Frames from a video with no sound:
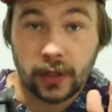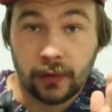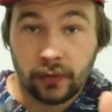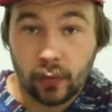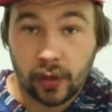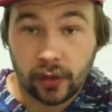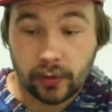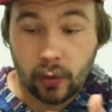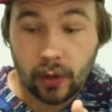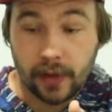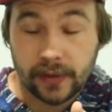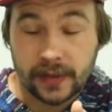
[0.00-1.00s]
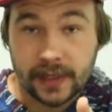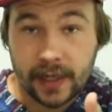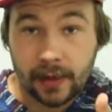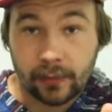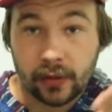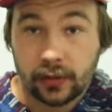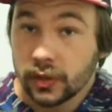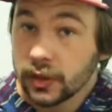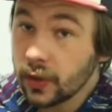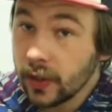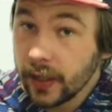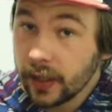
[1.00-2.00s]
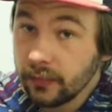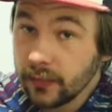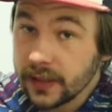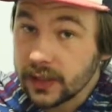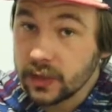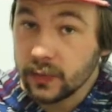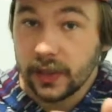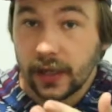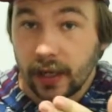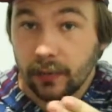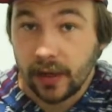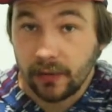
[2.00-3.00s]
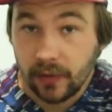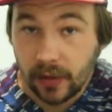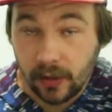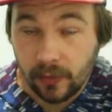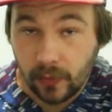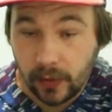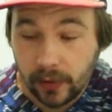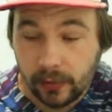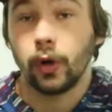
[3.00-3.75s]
If you want to learn more about this camera, just go ahead and message me and I can make a video for it.